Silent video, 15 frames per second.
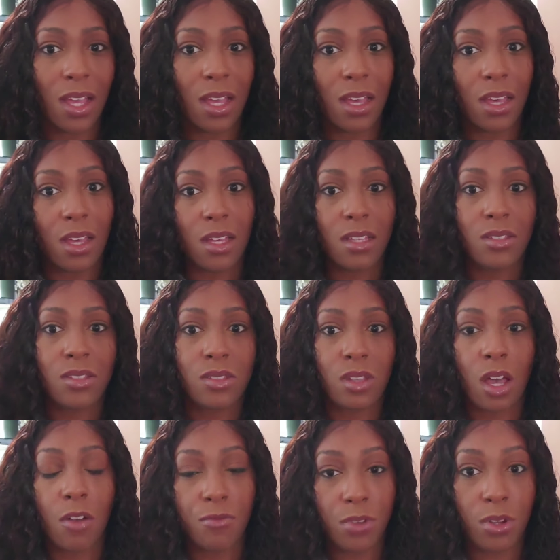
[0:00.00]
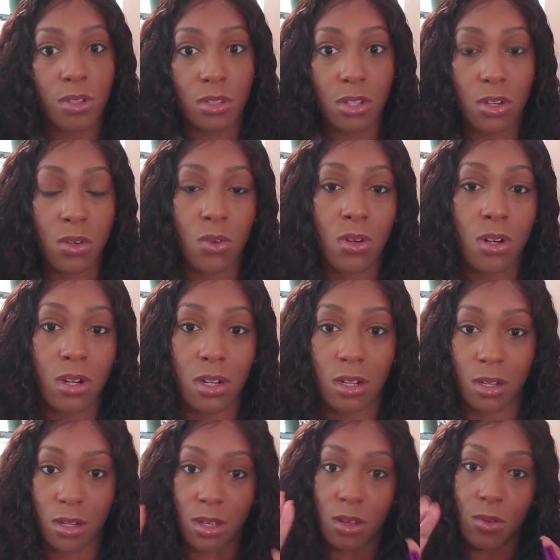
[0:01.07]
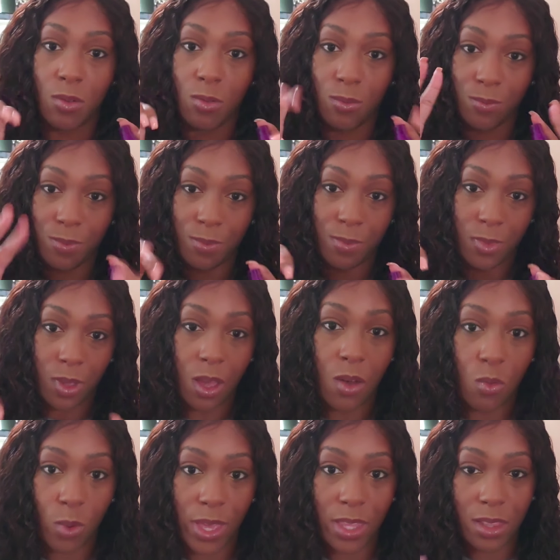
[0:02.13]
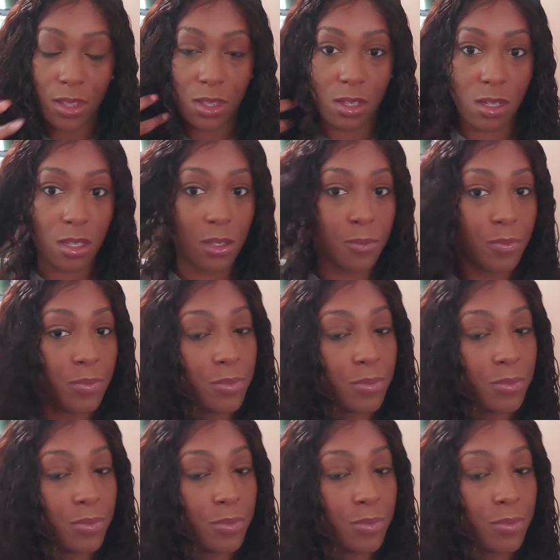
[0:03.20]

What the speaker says: a softer look or a wet look,